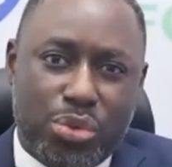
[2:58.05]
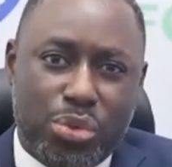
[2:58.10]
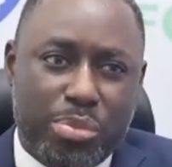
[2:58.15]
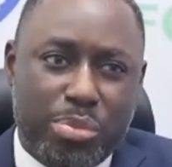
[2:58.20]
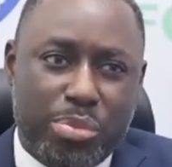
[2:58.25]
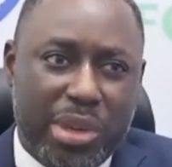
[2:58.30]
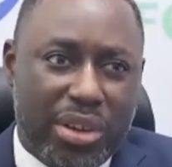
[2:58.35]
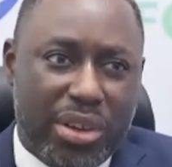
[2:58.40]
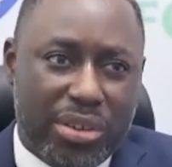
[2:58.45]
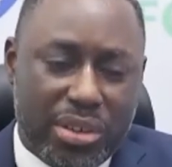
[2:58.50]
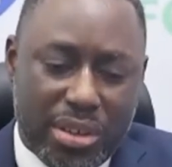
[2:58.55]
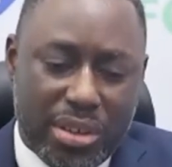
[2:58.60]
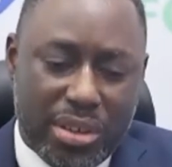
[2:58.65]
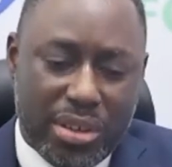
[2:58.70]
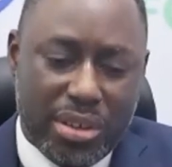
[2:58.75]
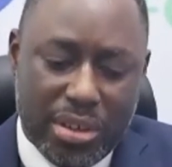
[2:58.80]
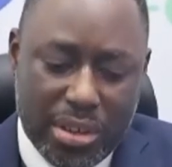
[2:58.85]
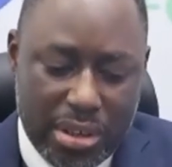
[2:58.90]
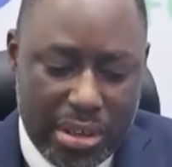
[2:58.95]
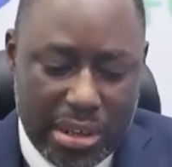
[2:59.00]
million
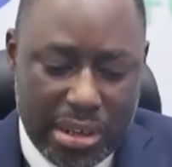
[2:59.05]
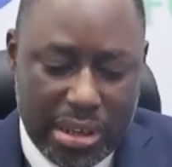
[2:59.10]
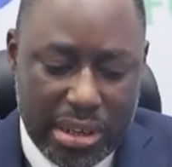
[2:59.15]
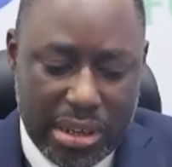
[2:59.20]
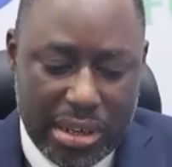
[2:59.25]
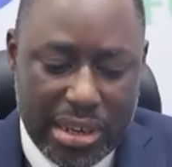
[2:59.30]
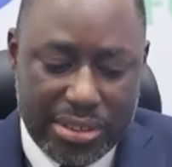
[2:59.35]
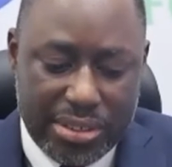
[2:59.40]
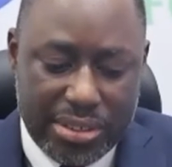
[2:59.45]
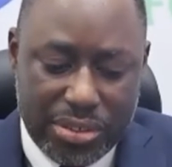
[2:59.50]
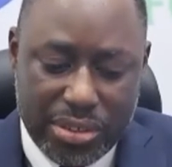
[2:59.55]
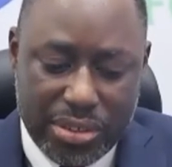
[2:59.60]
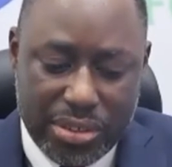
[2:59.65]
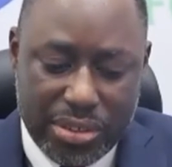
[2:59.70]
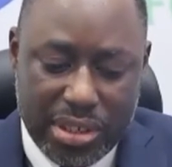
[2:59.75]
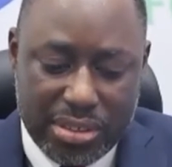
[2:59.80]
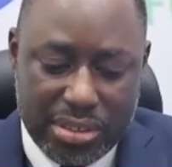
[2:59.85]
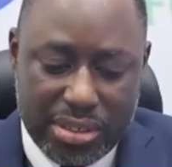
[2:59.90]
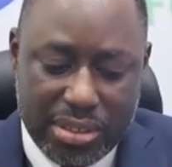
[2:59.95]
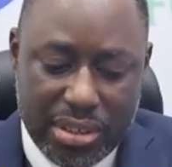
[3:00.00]

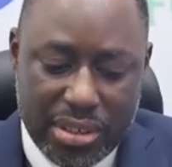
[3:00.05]
Nigerians,